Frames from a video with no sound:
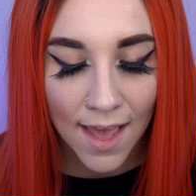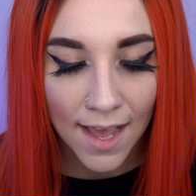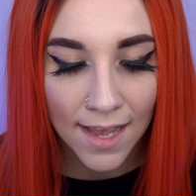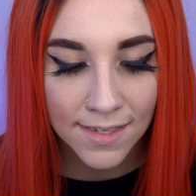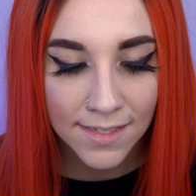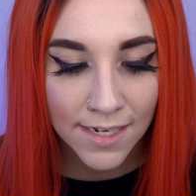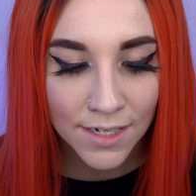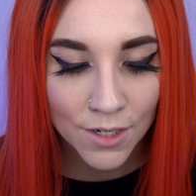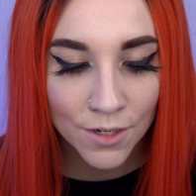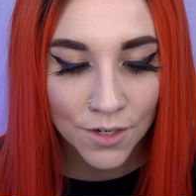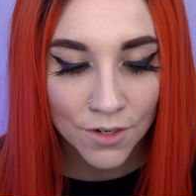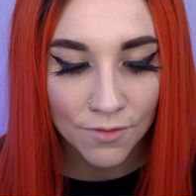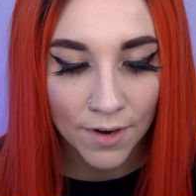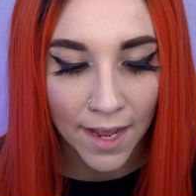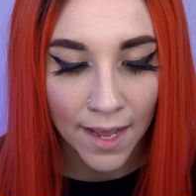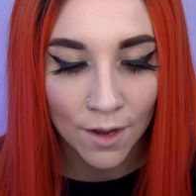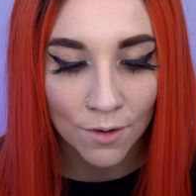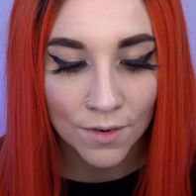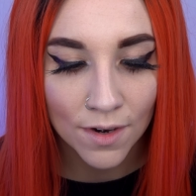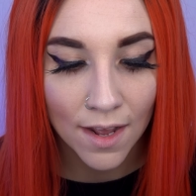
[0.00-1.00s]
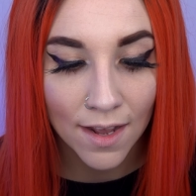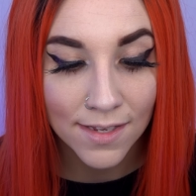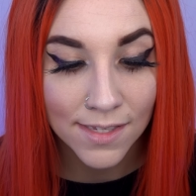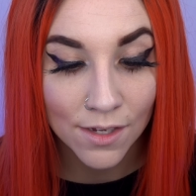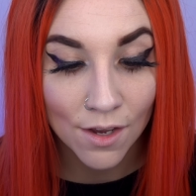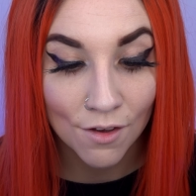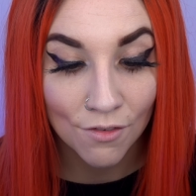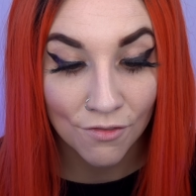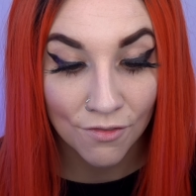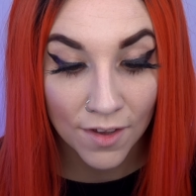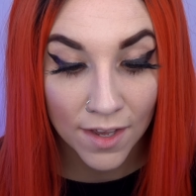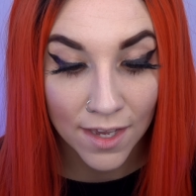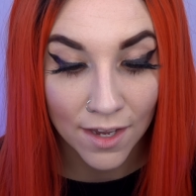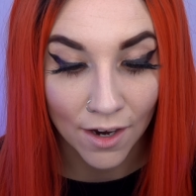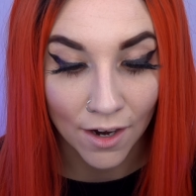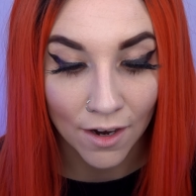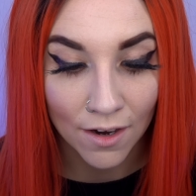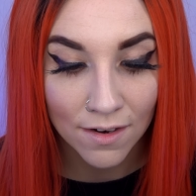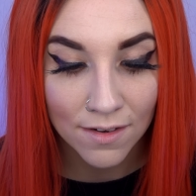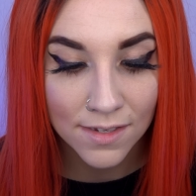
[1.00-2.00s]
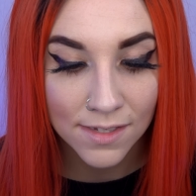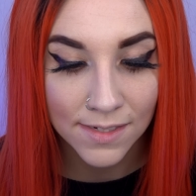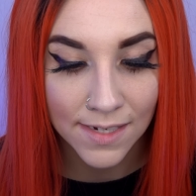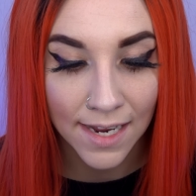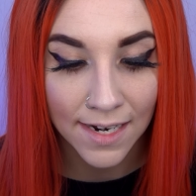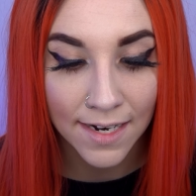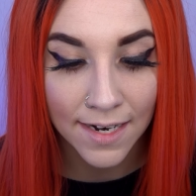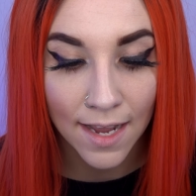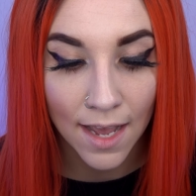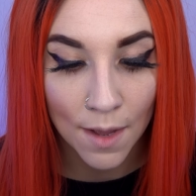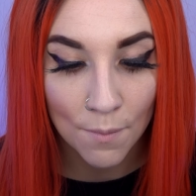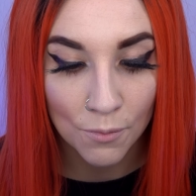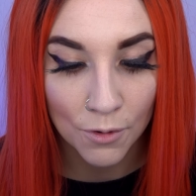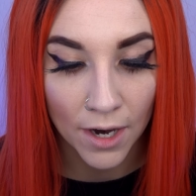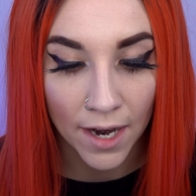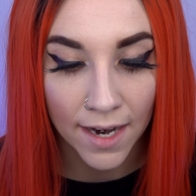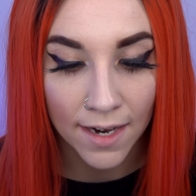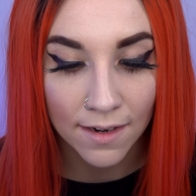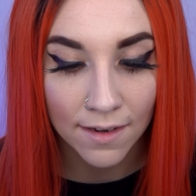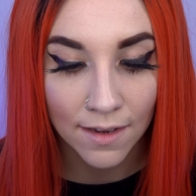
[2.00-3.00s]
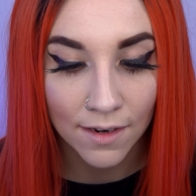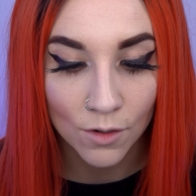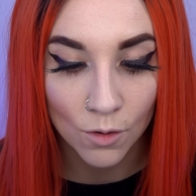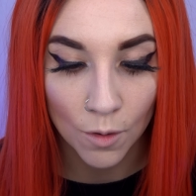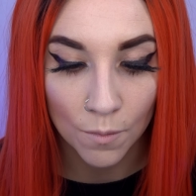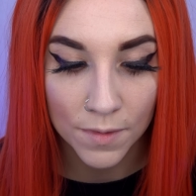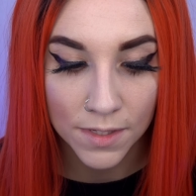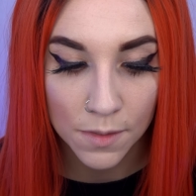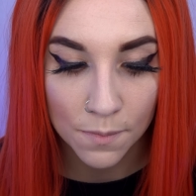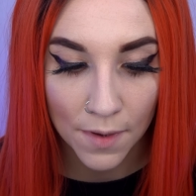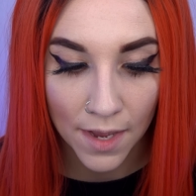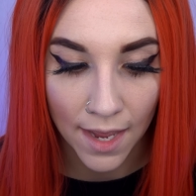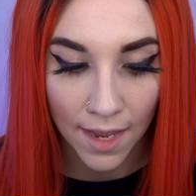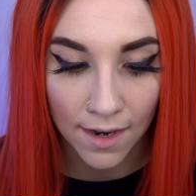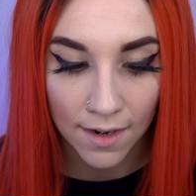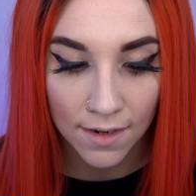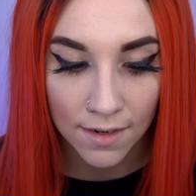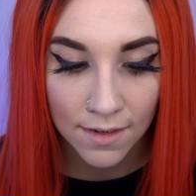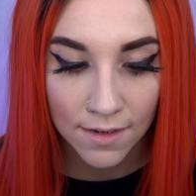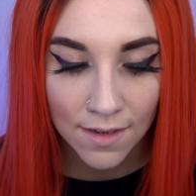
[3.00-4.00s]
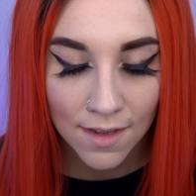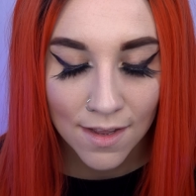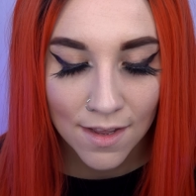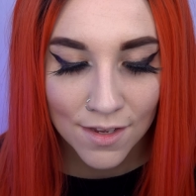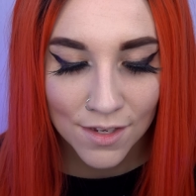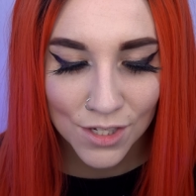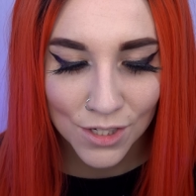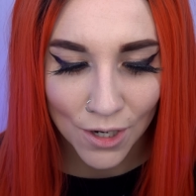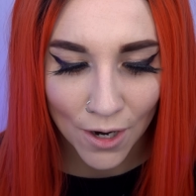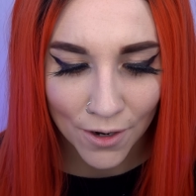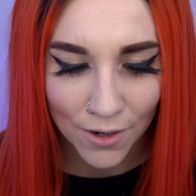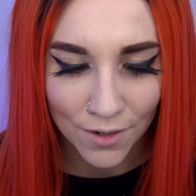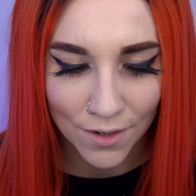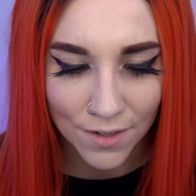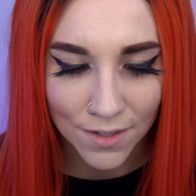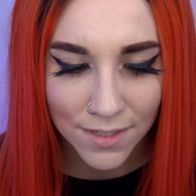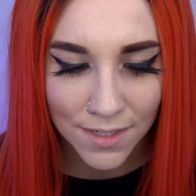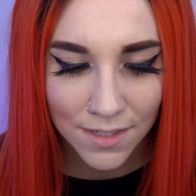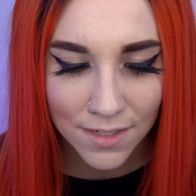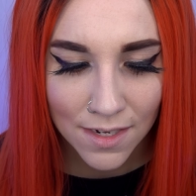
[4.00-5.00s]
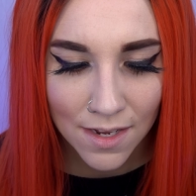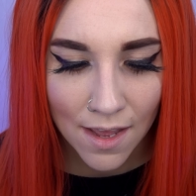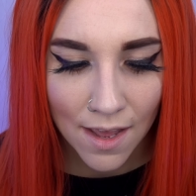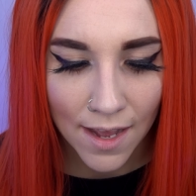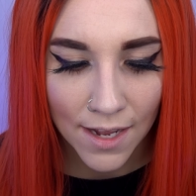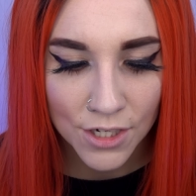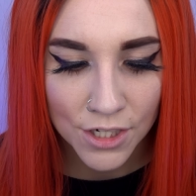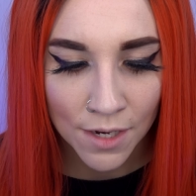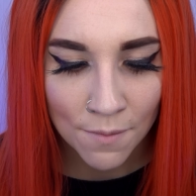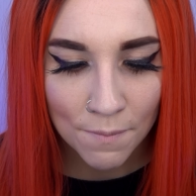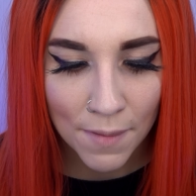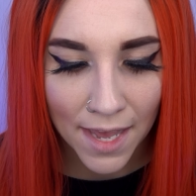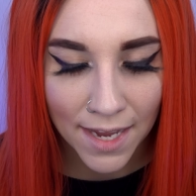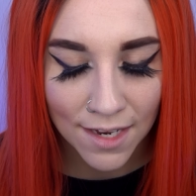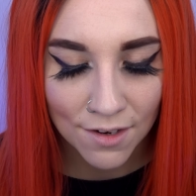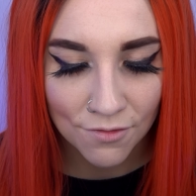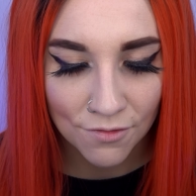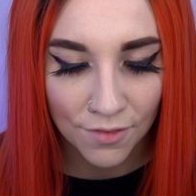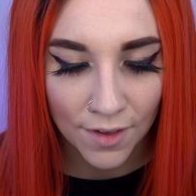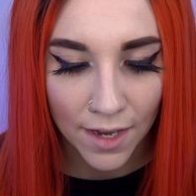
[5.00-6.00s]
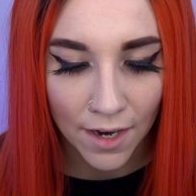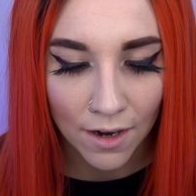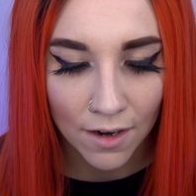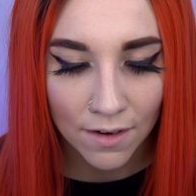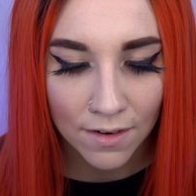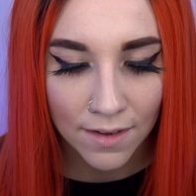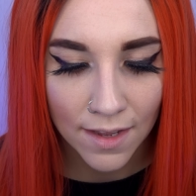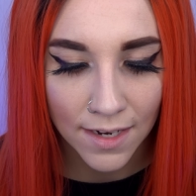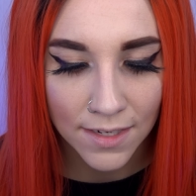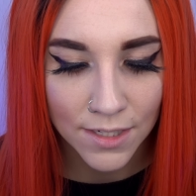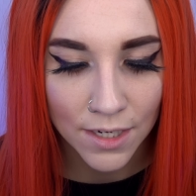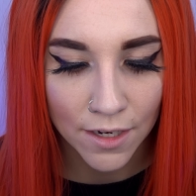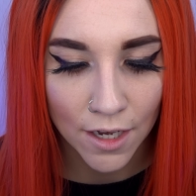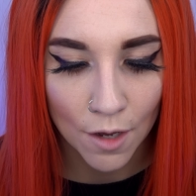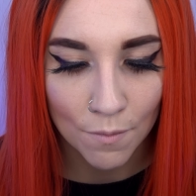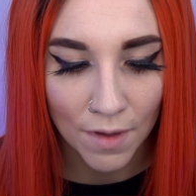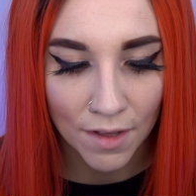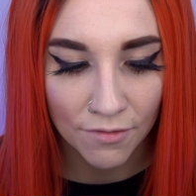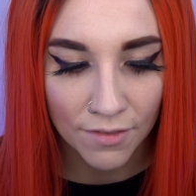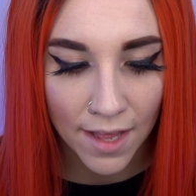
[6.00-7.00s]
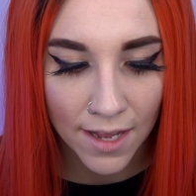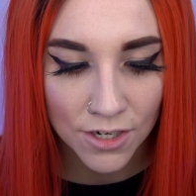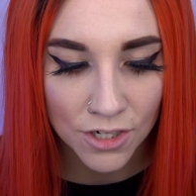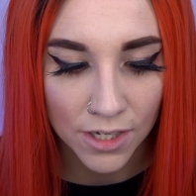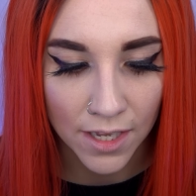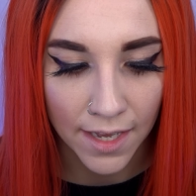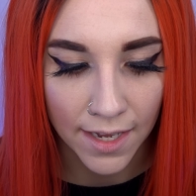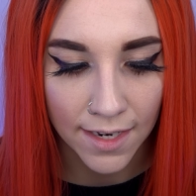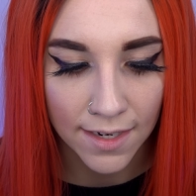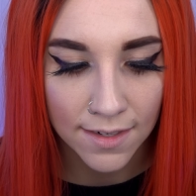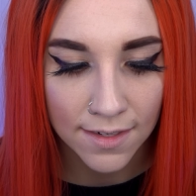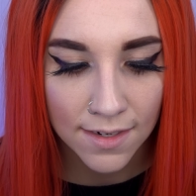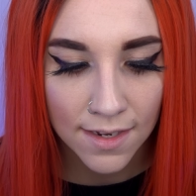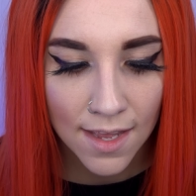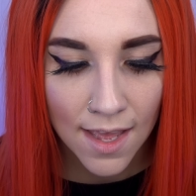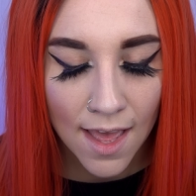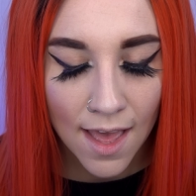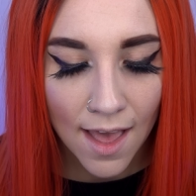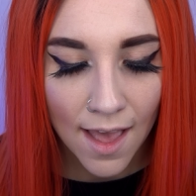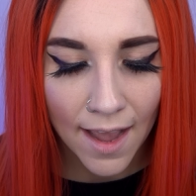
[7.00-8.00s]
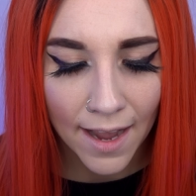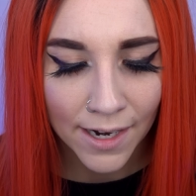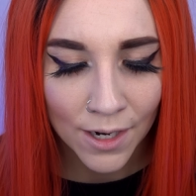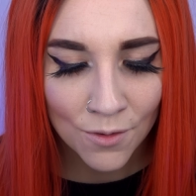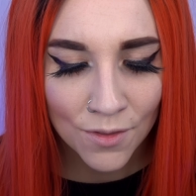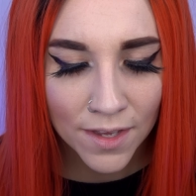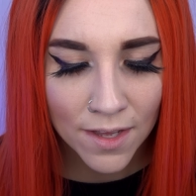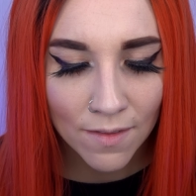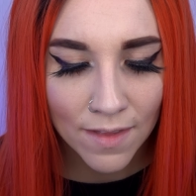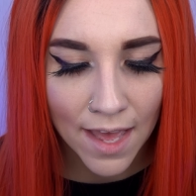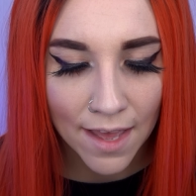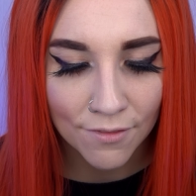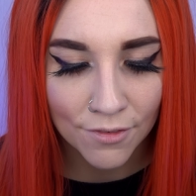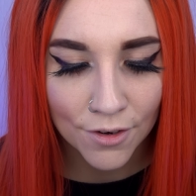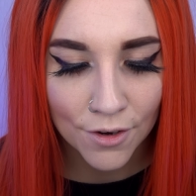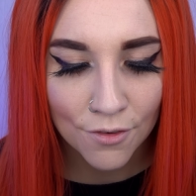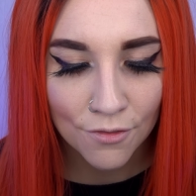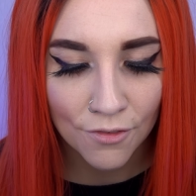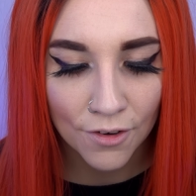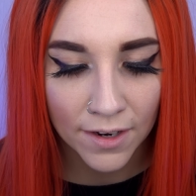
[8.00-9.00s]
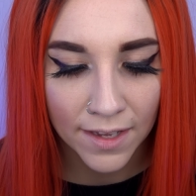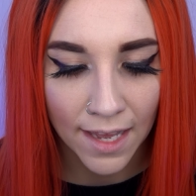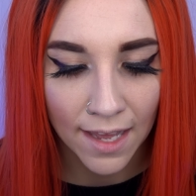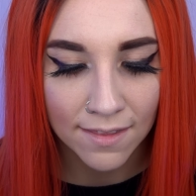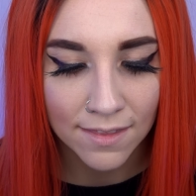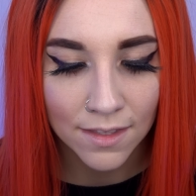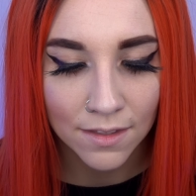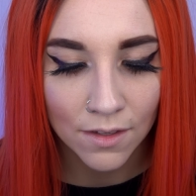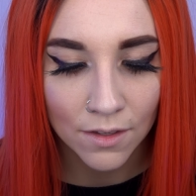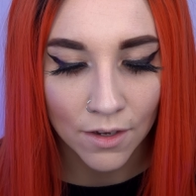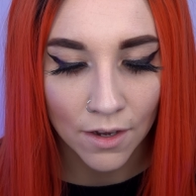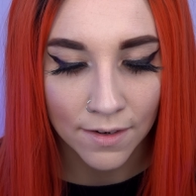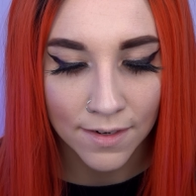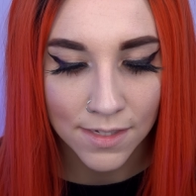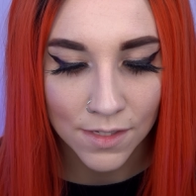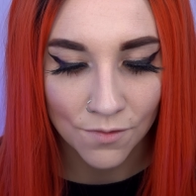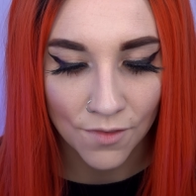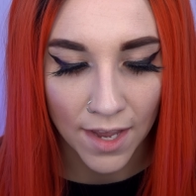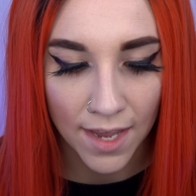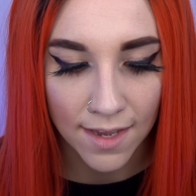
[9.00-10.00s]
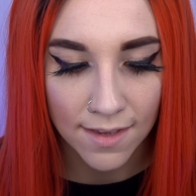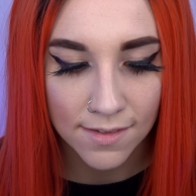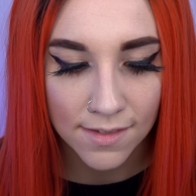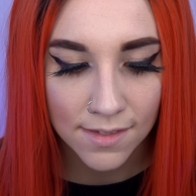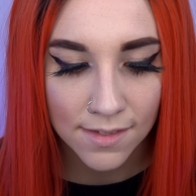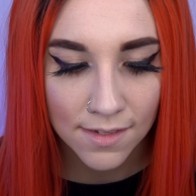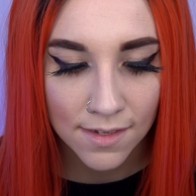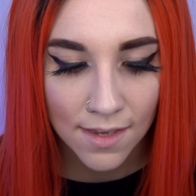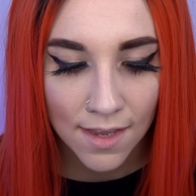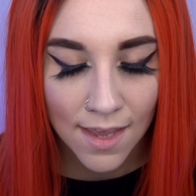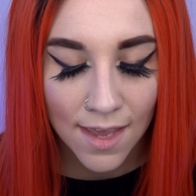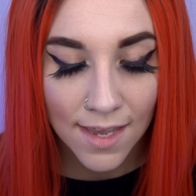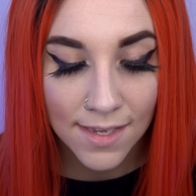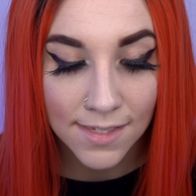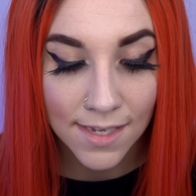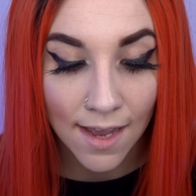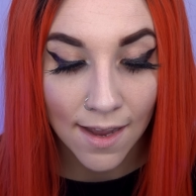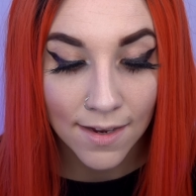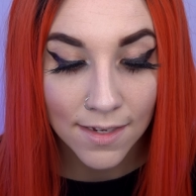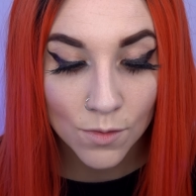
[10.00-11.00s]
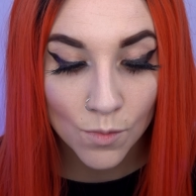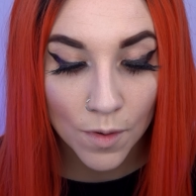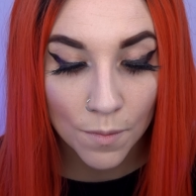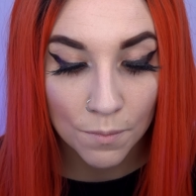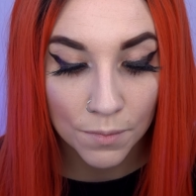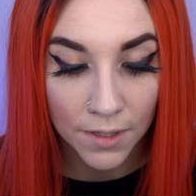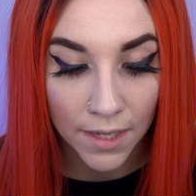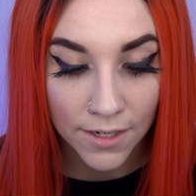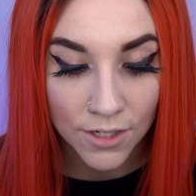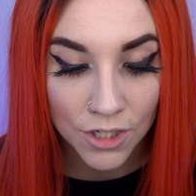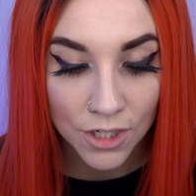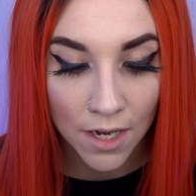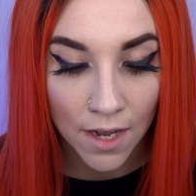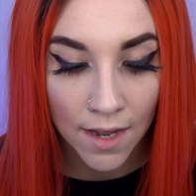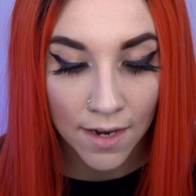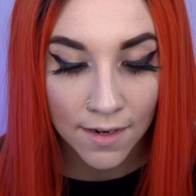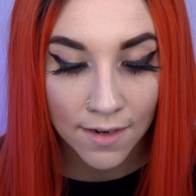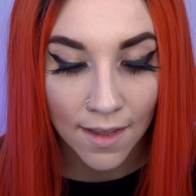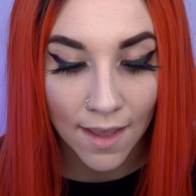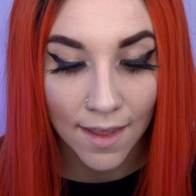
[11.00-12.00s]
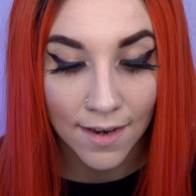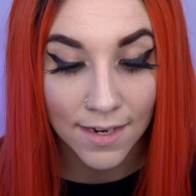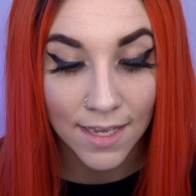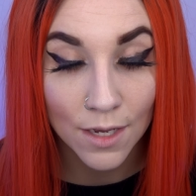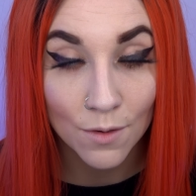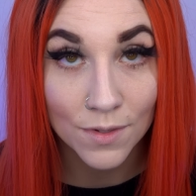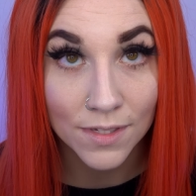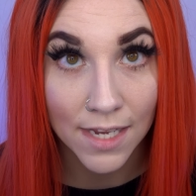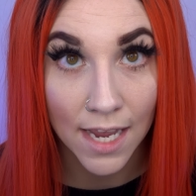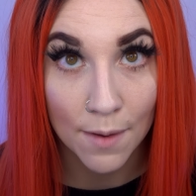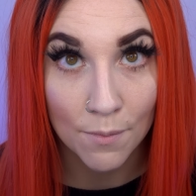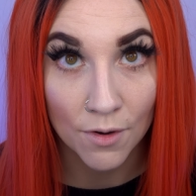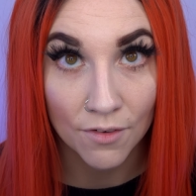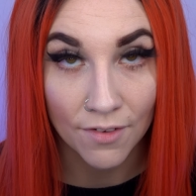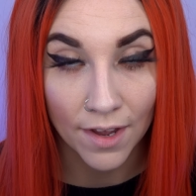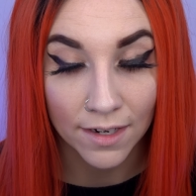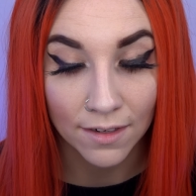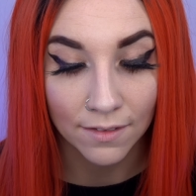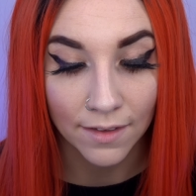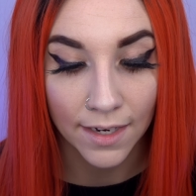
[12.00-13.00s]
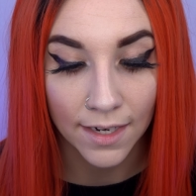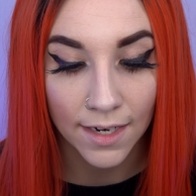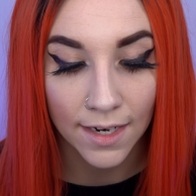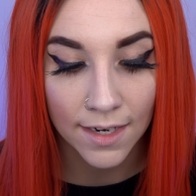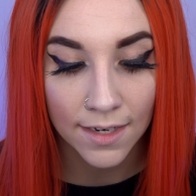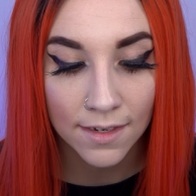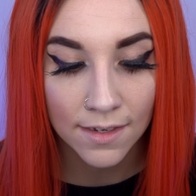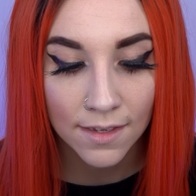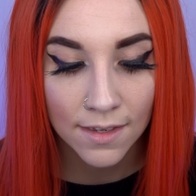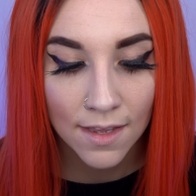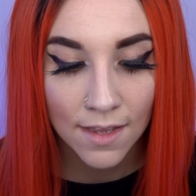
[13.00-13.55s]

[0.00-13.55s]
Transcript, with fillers: As I turned around, I saw a figure standing upright in Norman's bed. Startled, I jumped back in fear and took out my flashlight. I don't think I'll ever forget the look on his face. His eyes were bloodshot and he was hyperventilating.